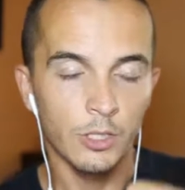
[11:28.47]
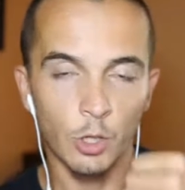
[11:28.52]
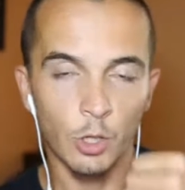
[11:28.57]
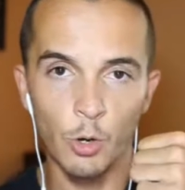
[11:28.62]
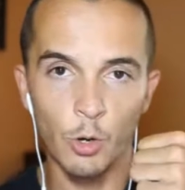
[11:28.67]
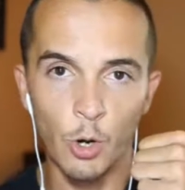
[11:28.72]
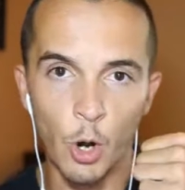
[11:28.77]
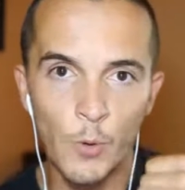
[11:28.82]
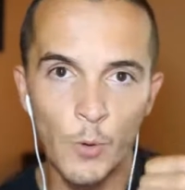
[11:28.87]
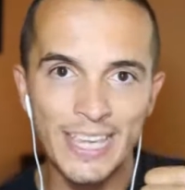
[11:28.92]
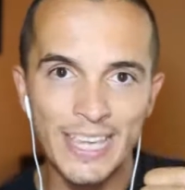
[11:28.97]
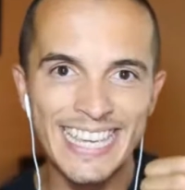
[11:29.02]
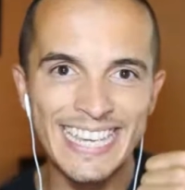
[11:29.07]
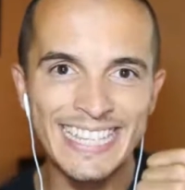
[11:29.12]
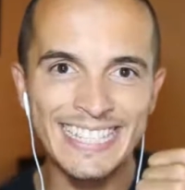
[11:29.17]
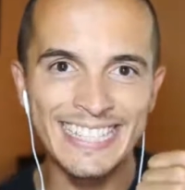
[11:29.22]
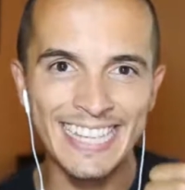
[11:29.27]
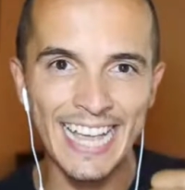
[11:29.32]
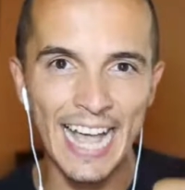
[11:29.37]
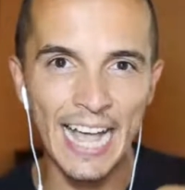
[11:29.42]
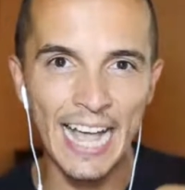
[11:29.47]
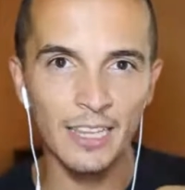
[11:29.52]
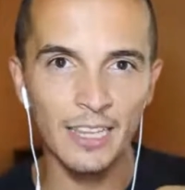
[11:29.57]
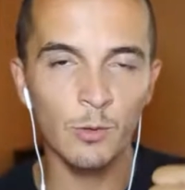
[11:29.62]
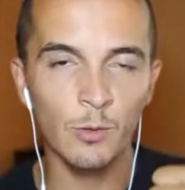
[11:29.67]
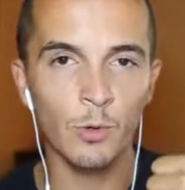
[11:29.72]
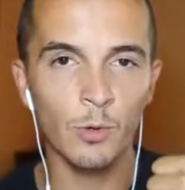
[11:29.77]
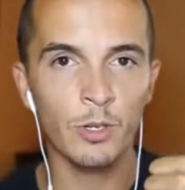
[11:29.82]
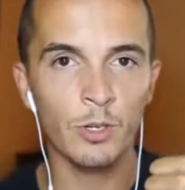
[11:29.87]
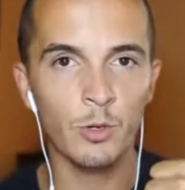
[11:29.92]
So knowing
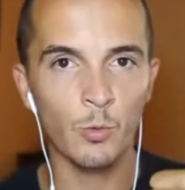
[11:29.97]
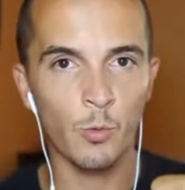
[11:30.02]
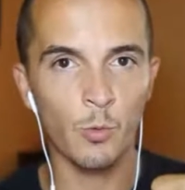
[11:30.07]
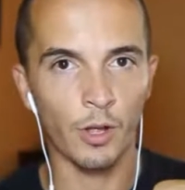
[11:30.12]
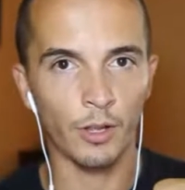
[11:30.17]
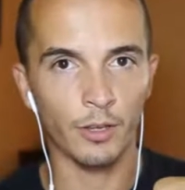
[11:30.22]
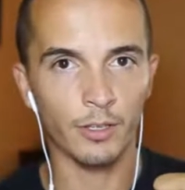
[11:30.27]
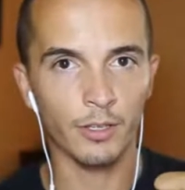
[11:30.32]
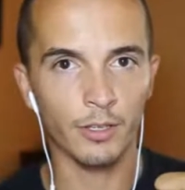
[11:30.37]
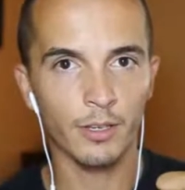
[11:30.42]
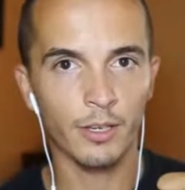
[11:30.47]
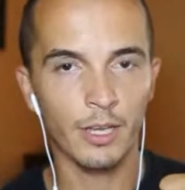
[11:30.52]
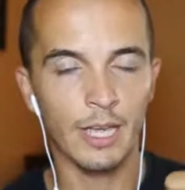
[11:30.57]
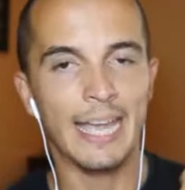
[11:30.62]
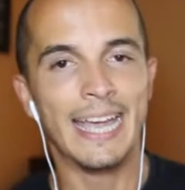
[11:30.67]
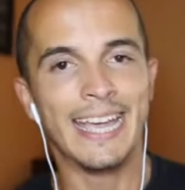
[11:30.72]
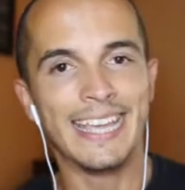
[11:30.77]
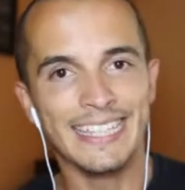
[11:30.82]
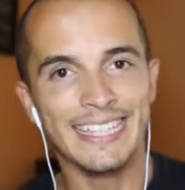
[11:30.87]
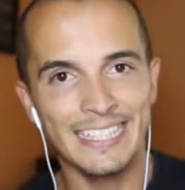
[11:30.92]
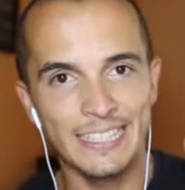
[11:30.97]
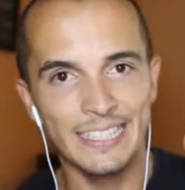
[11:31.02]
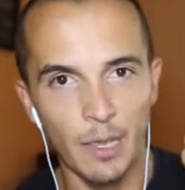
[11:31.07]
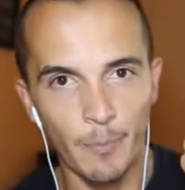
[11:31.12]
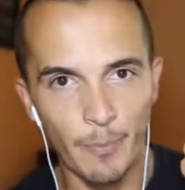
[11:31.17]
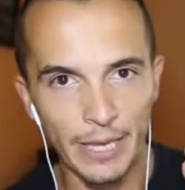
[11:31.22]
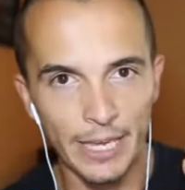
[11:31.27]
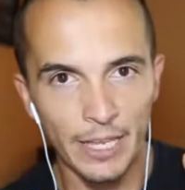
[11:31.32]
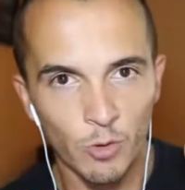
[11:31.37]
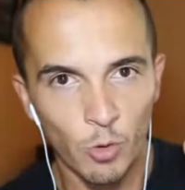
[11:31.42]
exactly what you want,
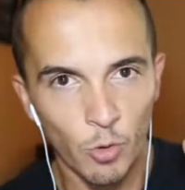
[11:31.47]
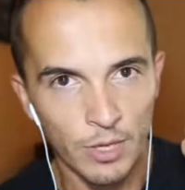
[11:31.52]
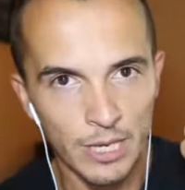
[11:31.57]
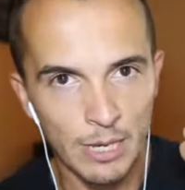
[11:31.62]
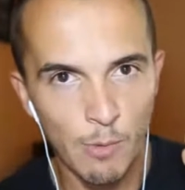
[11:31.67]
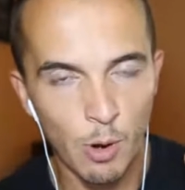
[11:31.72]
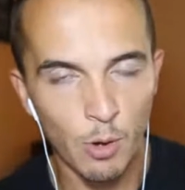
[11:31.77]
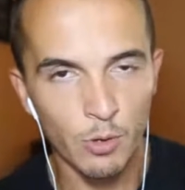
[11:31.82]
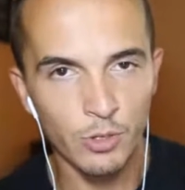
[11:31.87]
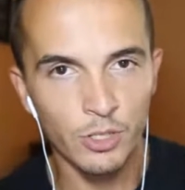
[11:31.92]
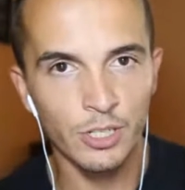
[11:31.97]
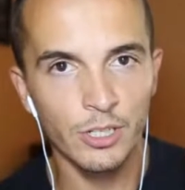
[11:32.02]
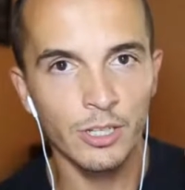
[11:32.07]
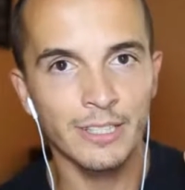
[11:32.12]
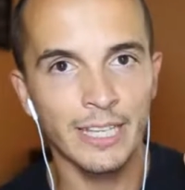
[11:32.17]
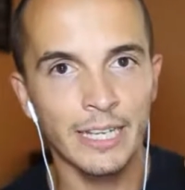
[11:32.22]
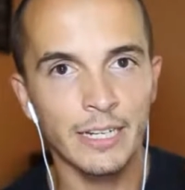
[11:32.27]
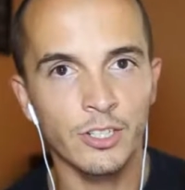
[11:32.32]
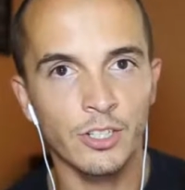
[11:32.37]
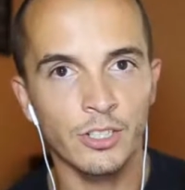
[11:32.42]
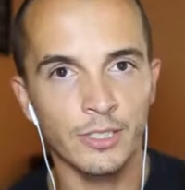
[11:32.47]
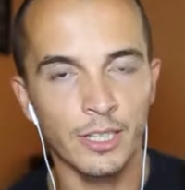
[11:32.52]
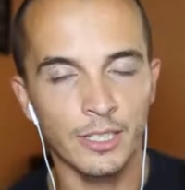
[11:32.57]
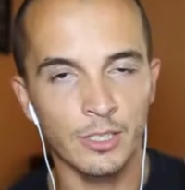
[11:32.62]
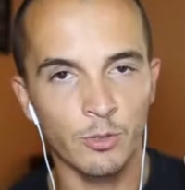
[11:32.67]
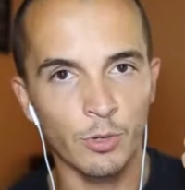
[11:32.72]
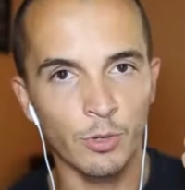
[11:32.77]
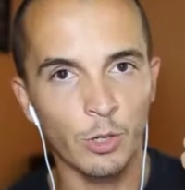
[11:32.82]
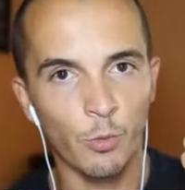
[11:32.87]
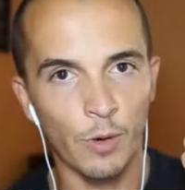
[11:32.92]
stepping into the emotional tension
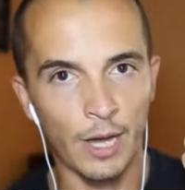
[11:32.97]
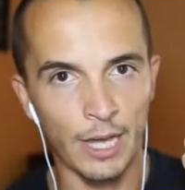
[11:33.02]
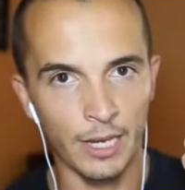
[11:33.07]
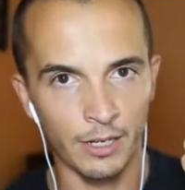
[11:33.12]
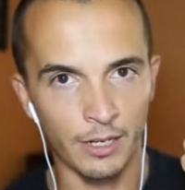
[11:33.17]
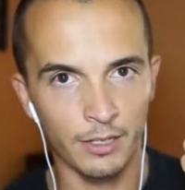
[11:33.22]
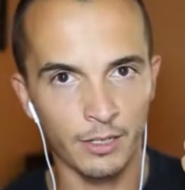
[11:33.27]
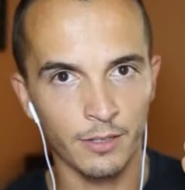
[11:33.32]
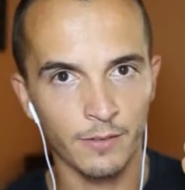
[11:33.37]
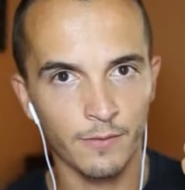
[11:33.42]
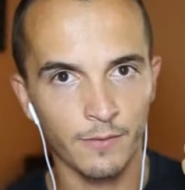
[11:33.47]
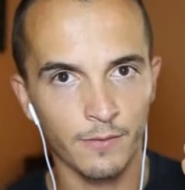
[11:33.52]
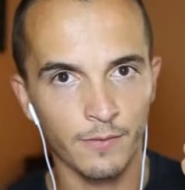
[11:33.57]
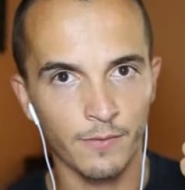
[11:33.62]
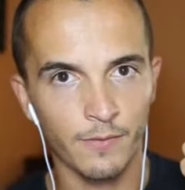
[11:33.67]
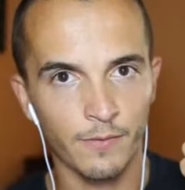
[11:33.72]
that's required,